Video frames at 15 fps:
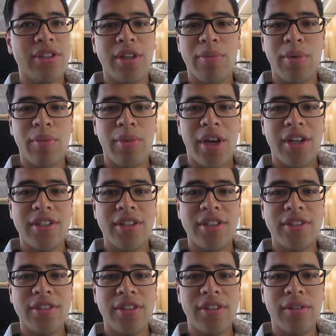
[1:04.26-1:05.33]
sleep in
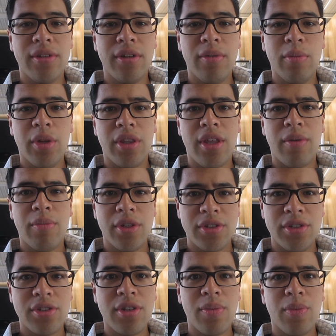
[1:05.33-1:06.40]
Manchester, but that
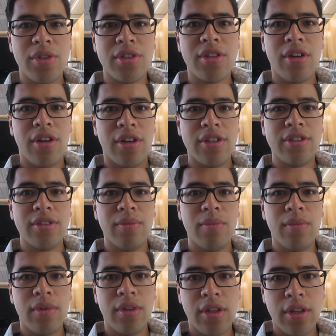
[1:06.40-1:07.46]
mission trip was awesome.
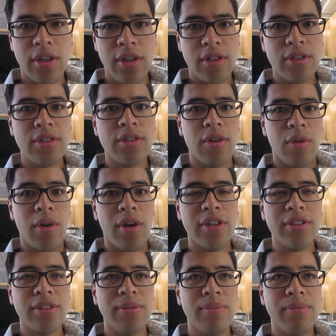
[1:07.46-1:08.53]
So
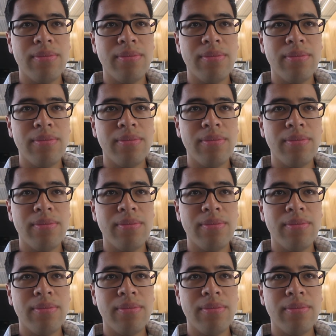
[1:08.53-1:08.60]
awesome.